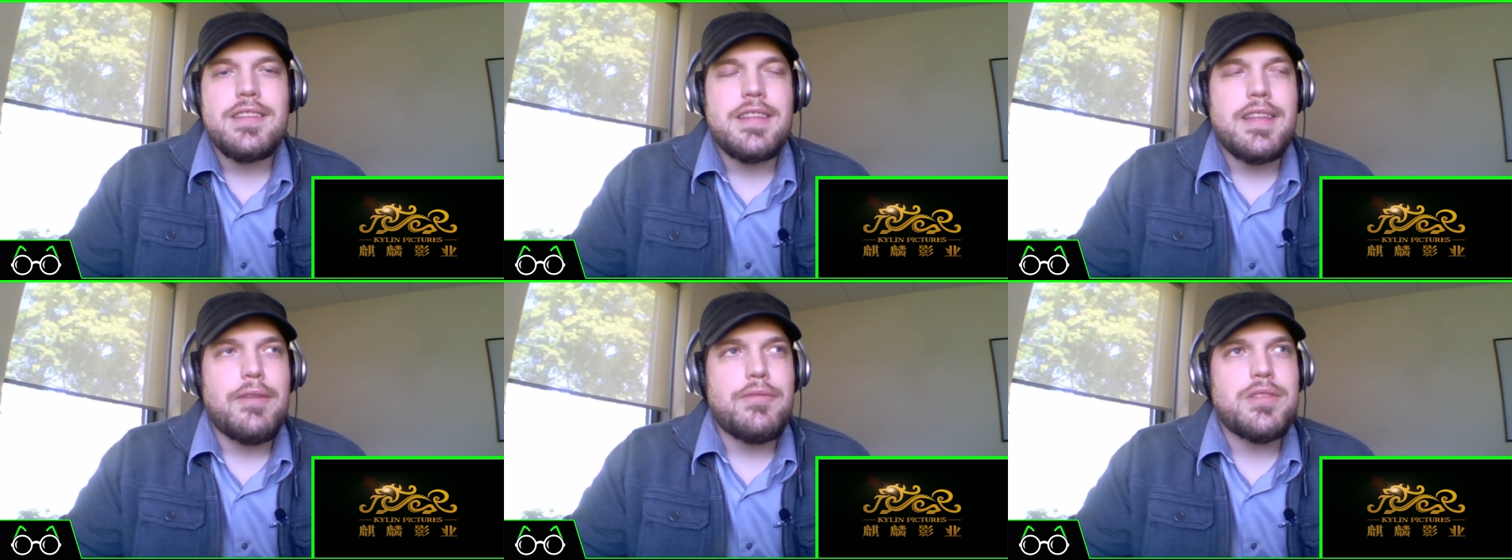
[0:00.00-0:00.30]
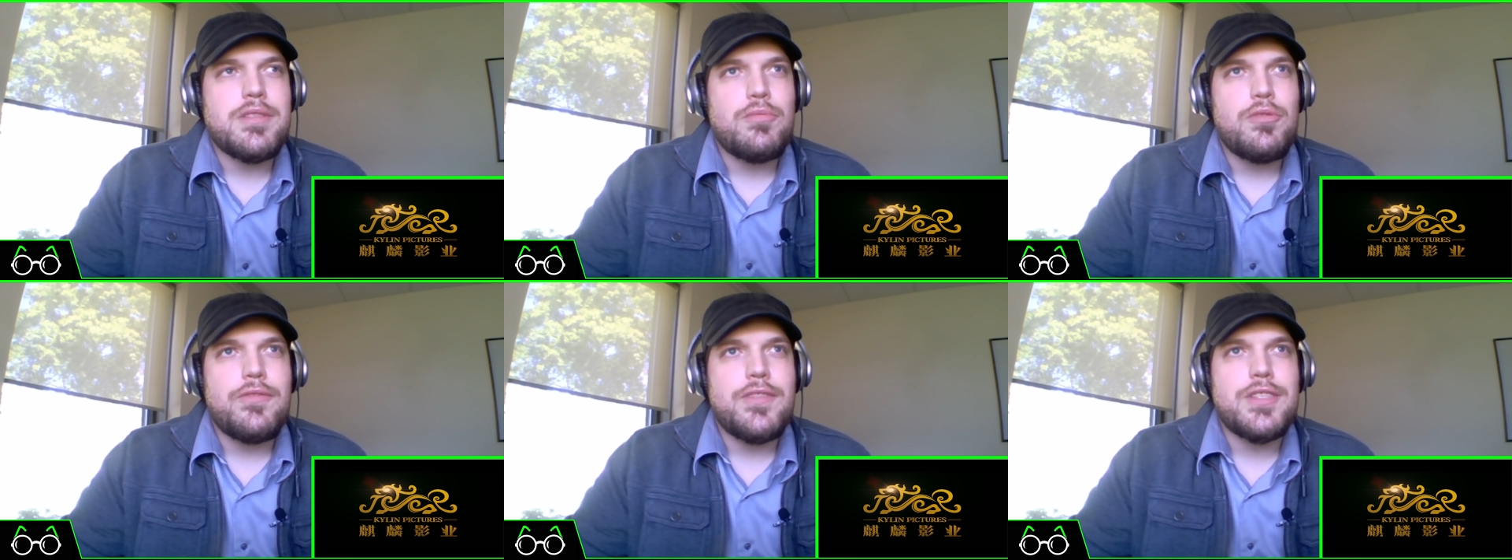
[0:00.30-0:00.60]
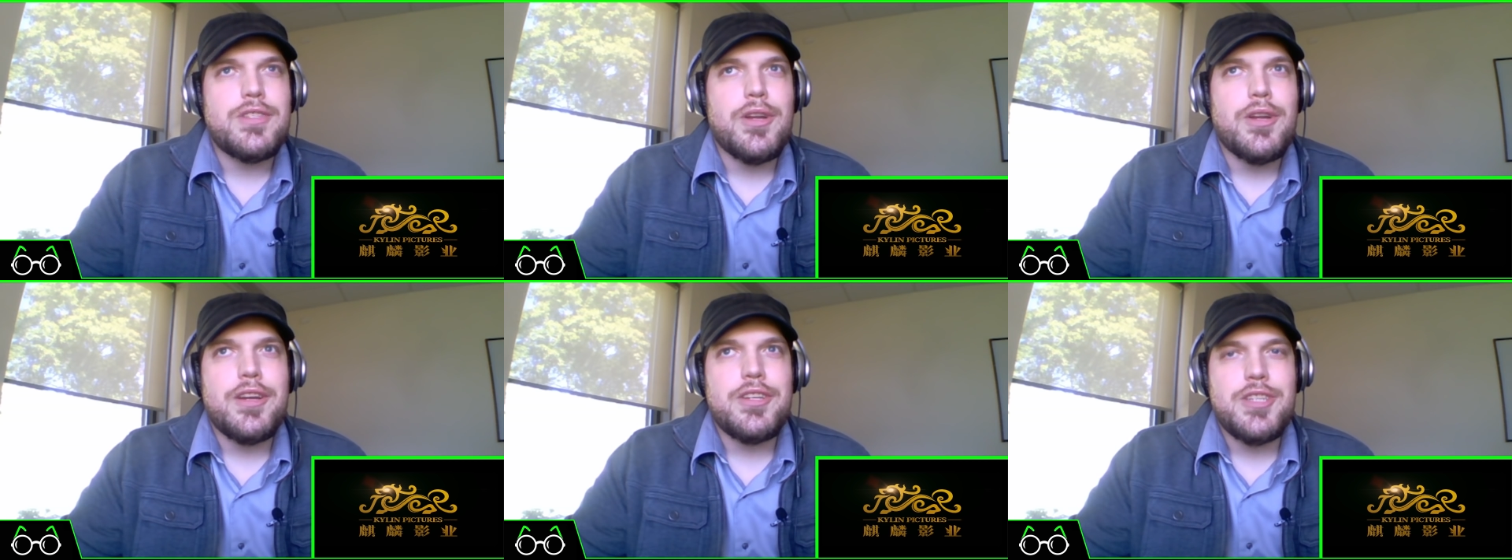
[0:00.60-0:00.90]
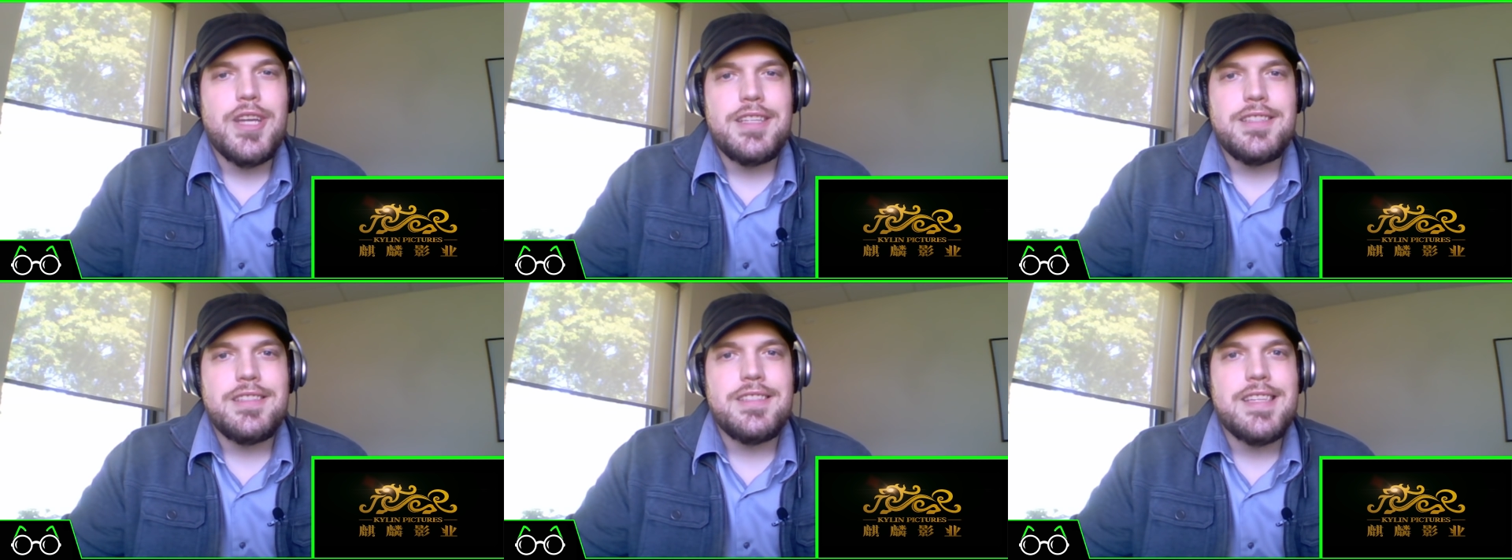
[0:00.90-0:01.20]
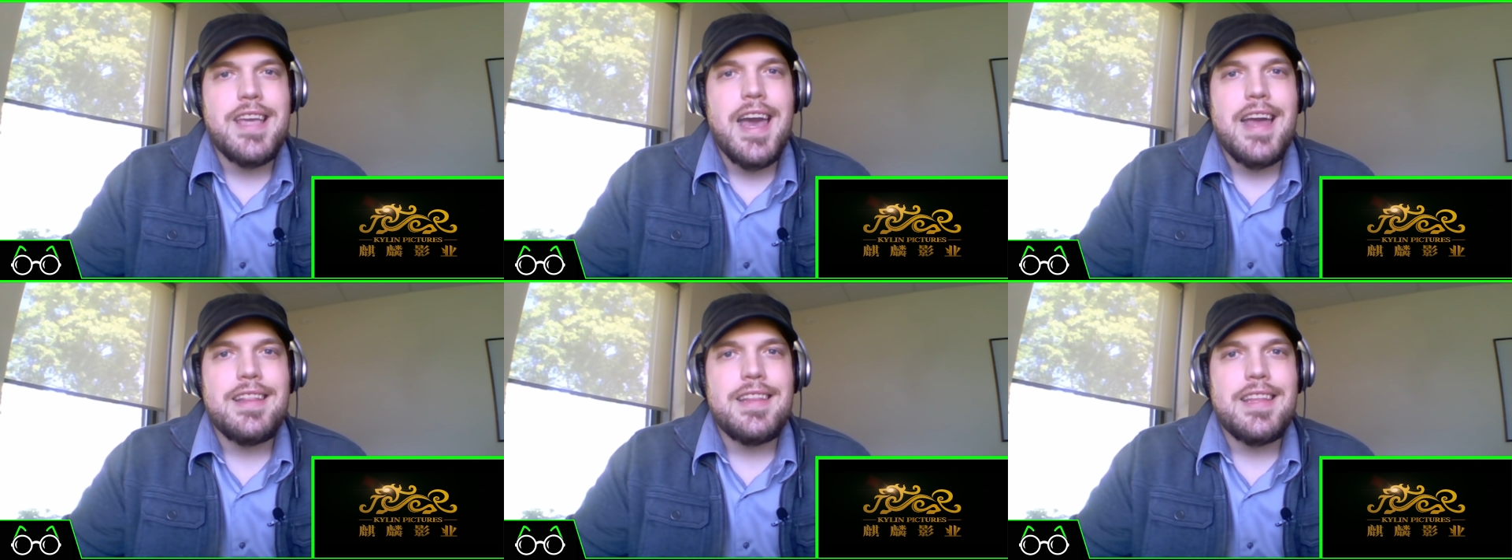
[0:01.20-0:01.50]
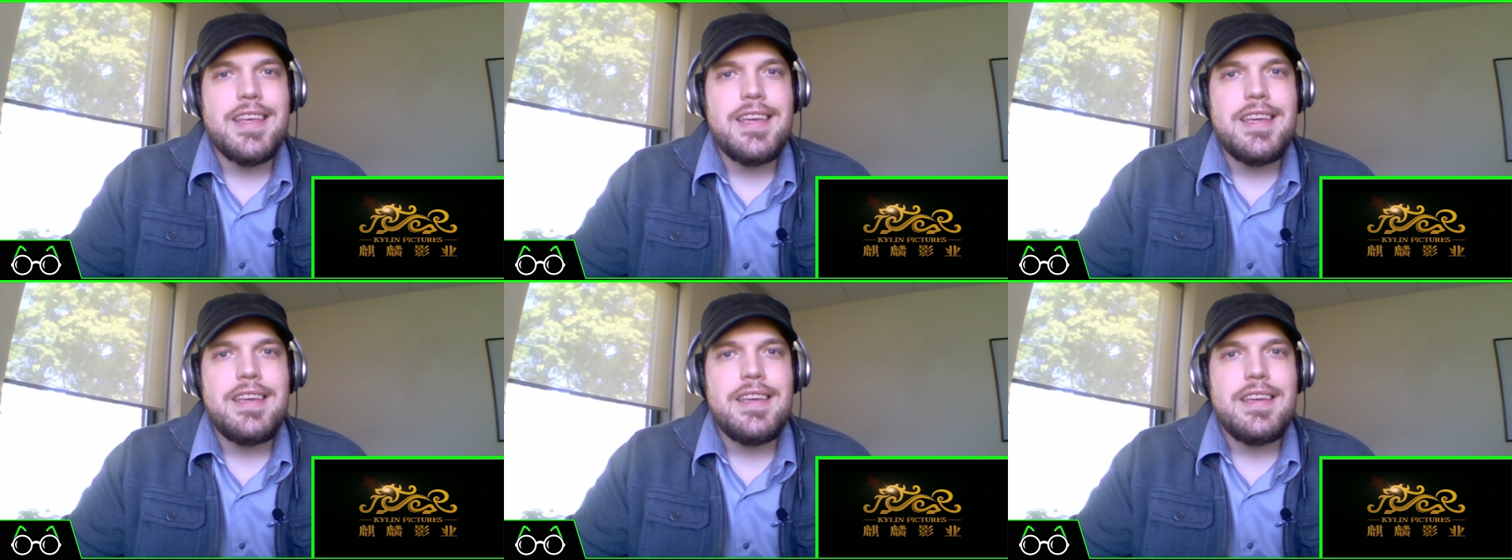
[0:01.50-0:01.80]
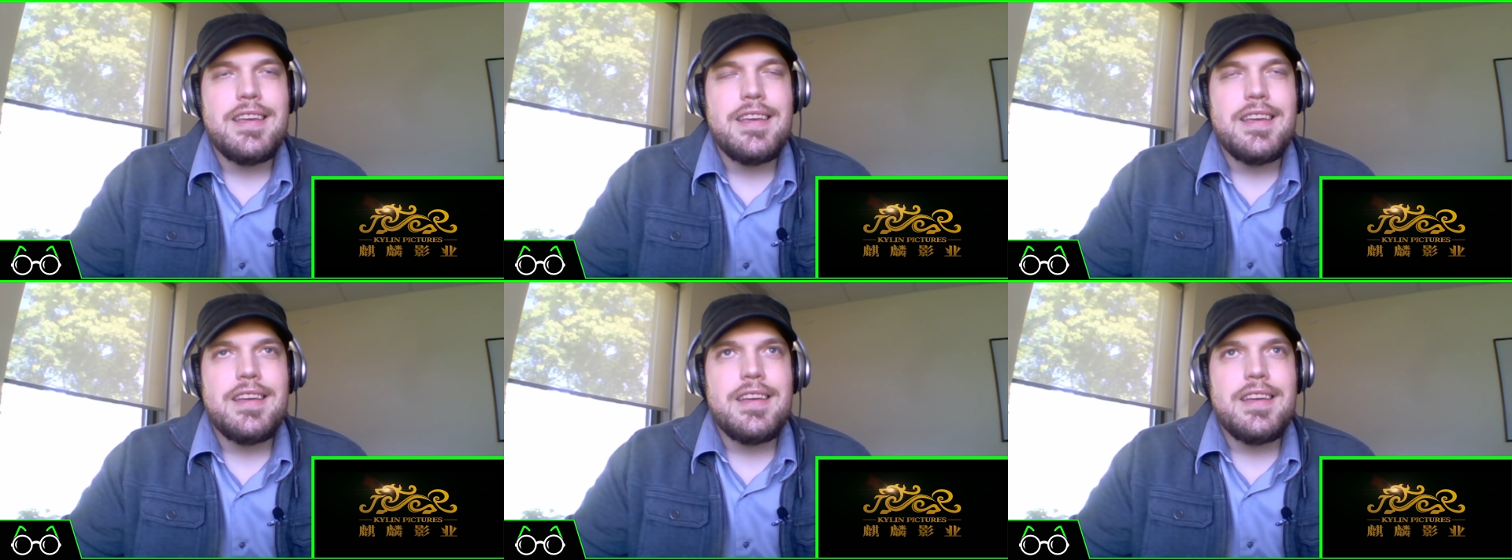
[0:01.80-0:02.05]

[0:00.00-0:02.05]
That was a movie starring Jason Scott Lee.